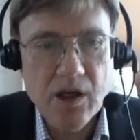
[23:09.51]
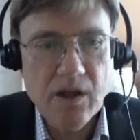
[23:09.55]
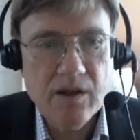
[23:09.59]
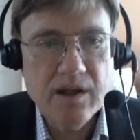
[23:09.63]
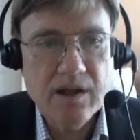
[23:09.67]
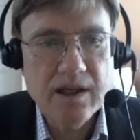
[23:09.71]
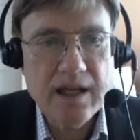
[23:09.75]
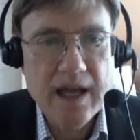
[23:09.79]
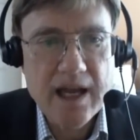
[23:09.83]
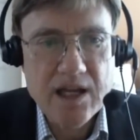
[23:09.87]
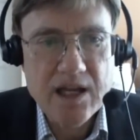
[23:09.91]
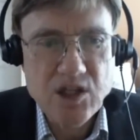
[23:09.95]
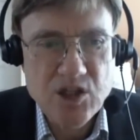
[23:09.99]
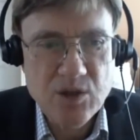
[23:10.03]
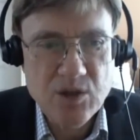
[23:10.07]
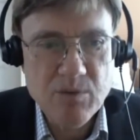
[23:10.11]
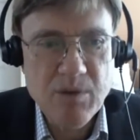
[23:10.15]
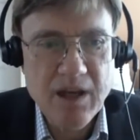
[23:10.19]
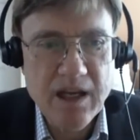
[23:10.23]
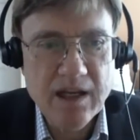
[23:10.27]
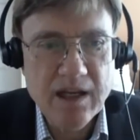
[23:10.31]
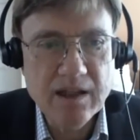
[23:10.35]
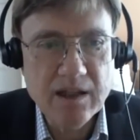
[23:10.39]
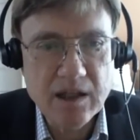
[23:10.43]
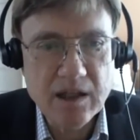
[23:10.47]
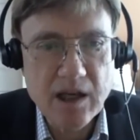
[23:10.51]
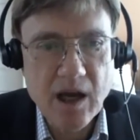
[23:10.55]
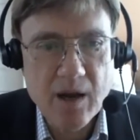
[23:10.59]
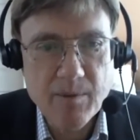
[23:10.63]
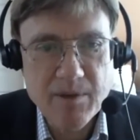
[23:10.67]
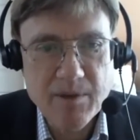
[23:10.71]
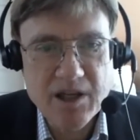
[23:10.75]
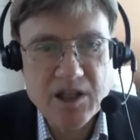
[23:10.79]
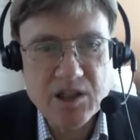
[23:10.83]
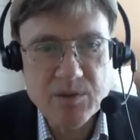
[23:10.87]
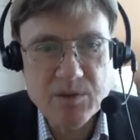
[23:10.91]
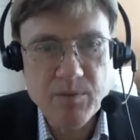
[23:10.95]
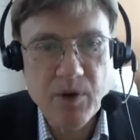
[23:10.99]
The KGB and the
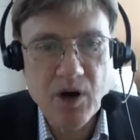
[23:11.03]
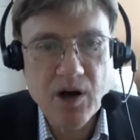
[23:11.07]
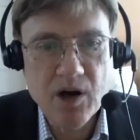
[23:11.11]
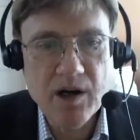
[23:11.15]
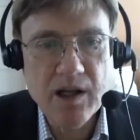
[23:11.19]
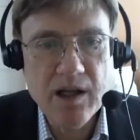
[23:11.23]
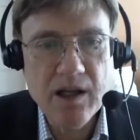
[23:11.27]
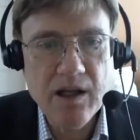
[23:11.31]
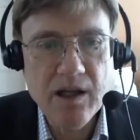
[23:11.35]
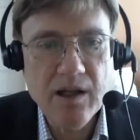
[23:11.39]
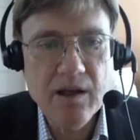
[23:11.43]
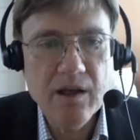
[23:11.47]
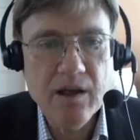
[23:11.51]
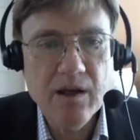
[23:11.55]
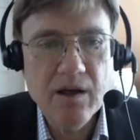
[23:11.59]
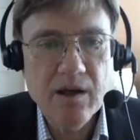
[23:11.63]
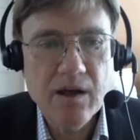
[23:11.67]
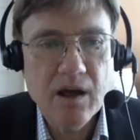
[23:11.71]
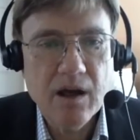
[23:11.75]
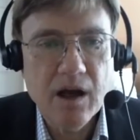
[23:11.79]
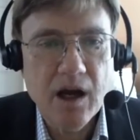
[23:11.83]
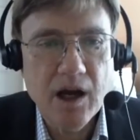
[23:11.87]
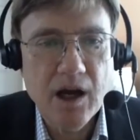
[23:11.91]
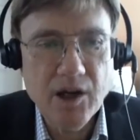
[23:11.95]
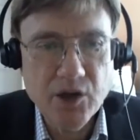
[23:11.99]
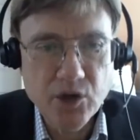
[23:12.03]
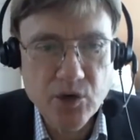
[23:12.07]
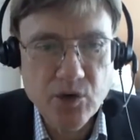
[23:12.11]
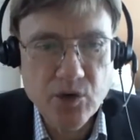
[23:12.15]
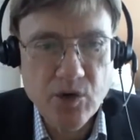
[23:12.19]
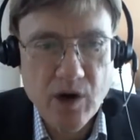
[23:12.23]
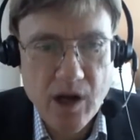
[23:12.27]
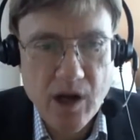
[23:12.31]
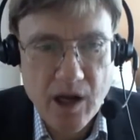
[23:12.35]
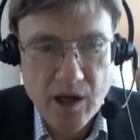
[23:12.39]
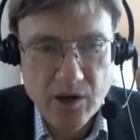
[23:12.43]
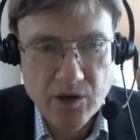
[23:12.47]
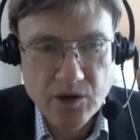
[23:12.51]
Communist Party
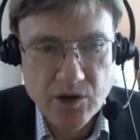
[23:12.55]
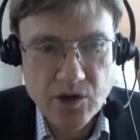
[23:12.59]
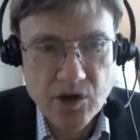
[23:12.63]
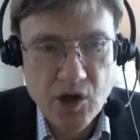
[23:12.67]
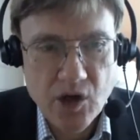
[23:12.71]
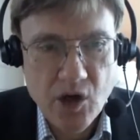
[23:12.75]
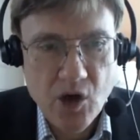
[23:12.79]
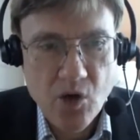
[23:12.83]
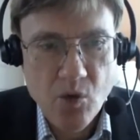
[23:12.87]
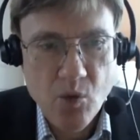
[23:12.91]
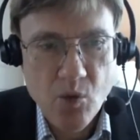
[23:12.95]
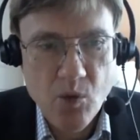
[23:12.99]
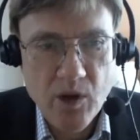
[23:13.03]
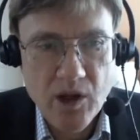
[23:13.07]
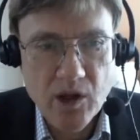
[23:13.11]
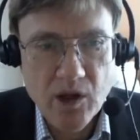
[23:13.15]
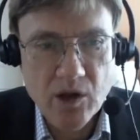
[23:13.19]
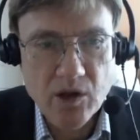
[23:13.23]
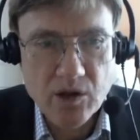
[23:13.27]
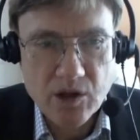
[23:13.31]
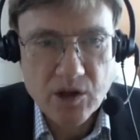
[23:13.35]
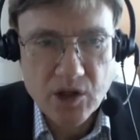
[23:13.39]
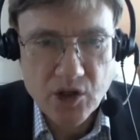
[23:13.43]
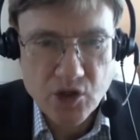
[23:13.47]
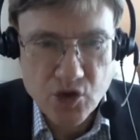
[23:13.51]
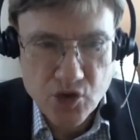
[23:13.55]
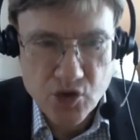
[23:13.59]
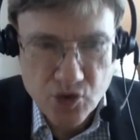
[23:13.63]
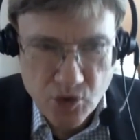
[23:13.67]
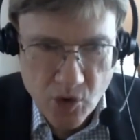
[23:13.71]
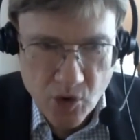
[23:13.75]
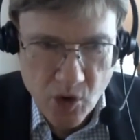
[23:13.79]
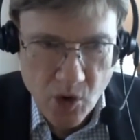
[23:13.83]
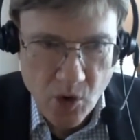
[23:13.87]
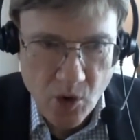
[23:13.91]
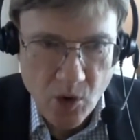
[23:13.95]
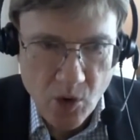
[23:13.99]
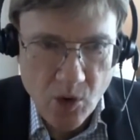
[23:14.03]
underground will
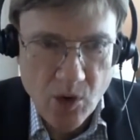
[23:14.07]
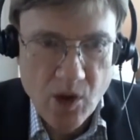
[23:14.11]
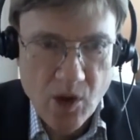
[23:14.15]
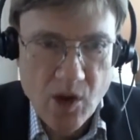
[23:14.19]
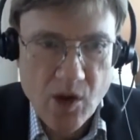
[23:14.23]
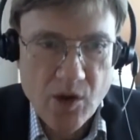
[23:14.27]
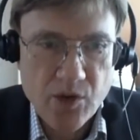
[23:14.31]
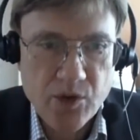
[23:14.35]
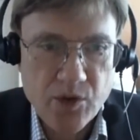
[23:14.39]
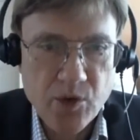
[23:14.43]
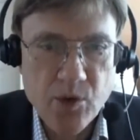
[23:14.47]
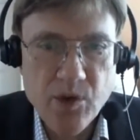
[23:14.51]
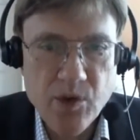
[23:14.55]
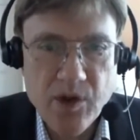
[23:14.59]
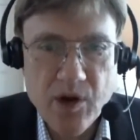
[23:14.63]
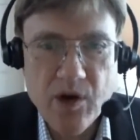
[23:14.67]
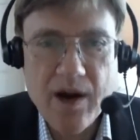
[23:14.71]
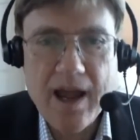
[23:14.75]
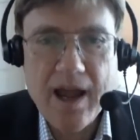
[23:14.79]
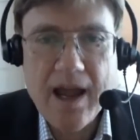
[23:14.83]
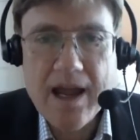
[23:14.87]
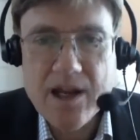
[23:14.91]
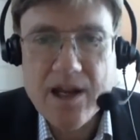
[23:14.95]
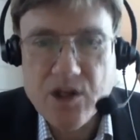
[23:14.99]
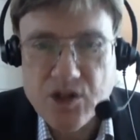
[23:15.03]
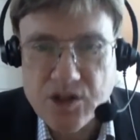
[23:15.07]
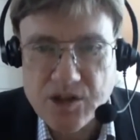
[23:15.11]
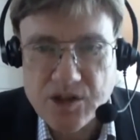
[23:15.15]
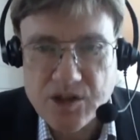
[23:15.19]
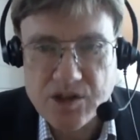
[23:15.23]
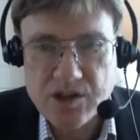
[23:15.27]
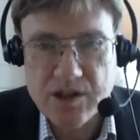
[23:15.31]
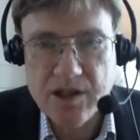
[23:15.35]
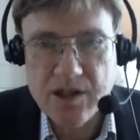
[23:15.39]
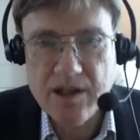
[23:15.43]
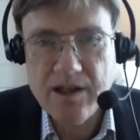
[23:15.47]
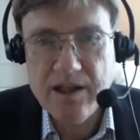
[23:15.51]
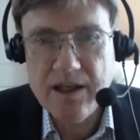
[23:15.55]
control through their
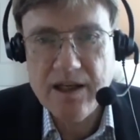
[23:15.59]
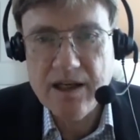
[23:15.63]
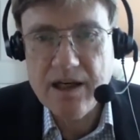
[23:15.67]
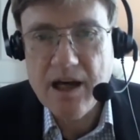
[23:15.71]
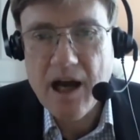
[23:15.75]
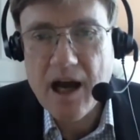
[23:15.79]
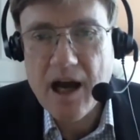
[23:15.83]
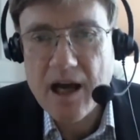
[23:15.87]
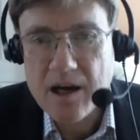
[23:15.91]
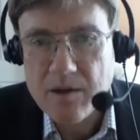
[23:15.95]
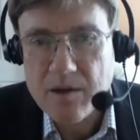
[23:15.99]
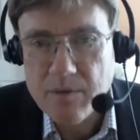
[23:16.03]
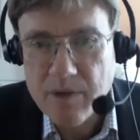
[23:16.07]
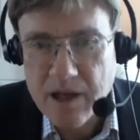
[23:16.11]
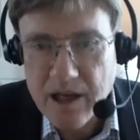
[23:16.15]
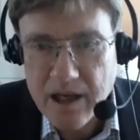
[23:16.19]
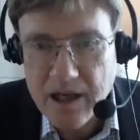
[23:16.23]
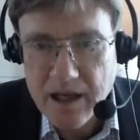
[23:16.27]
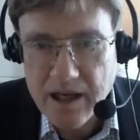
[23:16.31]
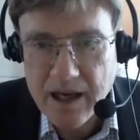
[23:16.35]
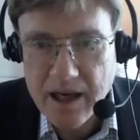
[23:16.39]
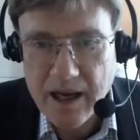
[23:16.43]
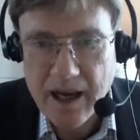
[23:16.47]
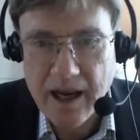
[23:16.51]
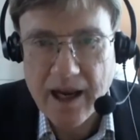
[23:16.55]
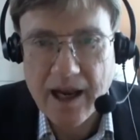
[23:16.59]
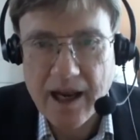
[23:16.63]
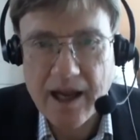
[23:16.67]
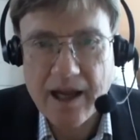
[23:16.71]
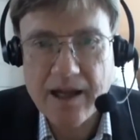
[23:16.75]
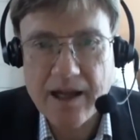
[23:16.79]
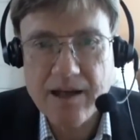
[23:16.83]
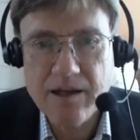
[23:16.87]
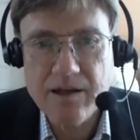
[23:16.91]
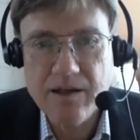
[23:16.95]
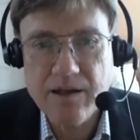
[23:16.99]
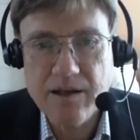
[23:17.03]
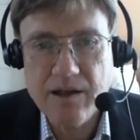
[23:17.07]
agents in the economy
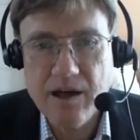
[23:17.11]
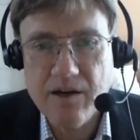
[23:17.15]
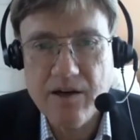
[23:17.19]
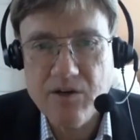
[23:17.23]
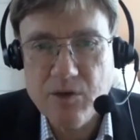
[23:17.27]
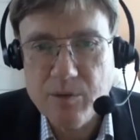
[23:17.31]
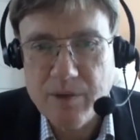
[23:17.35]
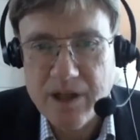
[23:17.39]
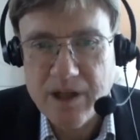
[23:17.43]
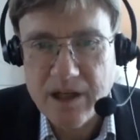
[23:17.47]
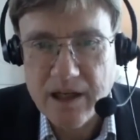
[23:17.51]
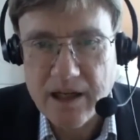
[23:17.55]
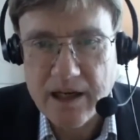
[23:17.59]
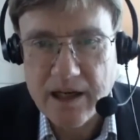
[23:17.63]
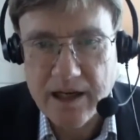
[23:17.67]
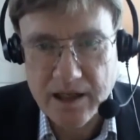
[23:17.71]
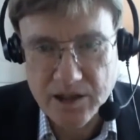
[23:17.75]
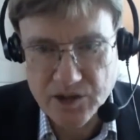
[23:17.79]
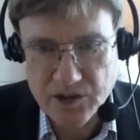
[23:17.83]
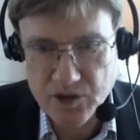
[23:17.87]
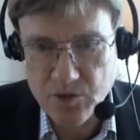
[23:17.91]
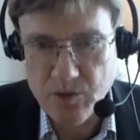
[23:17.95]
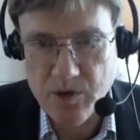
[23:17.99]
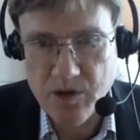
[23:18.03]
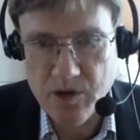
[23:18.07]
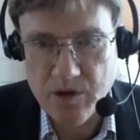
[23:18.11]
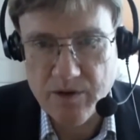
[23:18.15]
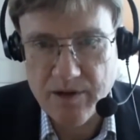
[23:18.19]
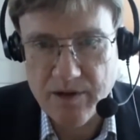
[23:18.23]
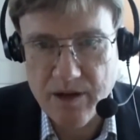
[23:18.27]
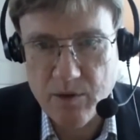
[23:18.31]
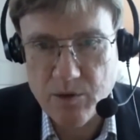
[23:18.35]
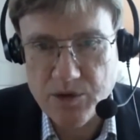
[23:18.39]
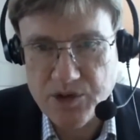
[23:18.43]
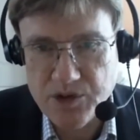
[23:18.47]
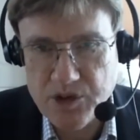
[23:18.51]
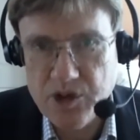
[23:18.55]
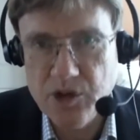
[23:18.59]
and government and elsewhere. They
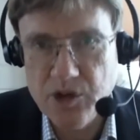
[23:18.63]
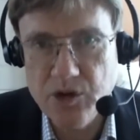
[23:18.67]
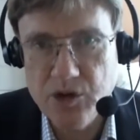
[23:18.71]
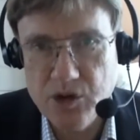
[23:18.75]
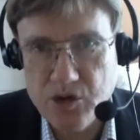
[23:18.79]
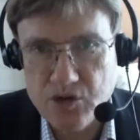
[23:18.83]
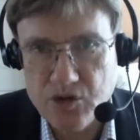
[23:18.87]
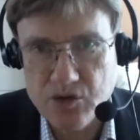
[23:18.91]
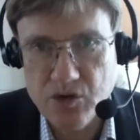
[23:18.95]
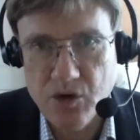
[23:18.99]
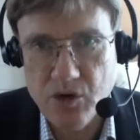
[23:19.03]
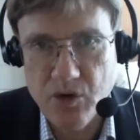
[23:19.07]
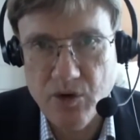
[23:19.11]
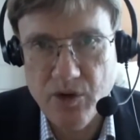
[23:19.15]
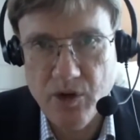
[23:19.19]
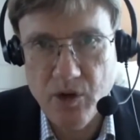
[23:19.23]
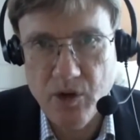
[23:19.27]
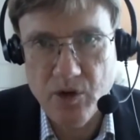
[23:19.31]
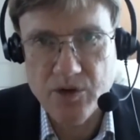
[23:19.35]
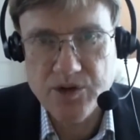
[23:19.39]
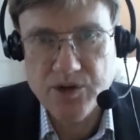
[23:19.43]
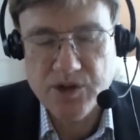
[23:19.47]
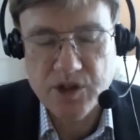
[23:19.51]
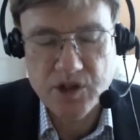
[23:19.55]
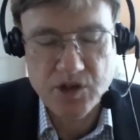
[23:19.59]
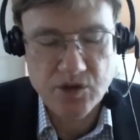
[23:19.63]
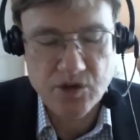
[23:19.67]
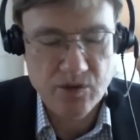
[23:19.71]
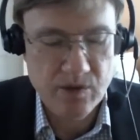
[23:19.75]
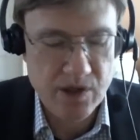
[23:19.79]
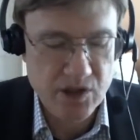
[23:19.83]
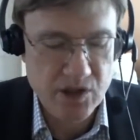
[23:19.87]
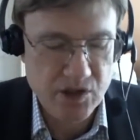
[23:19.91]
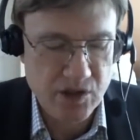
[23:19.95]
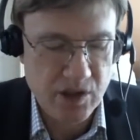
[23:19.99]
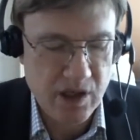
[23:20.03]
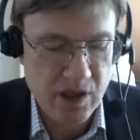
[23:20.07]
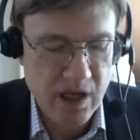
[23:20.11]
will still control the whole
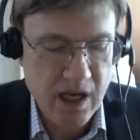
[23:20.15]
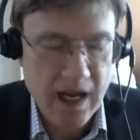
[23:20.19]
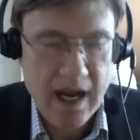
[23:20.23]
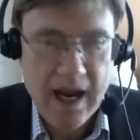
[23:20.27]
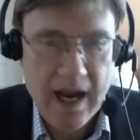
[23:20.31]
situation.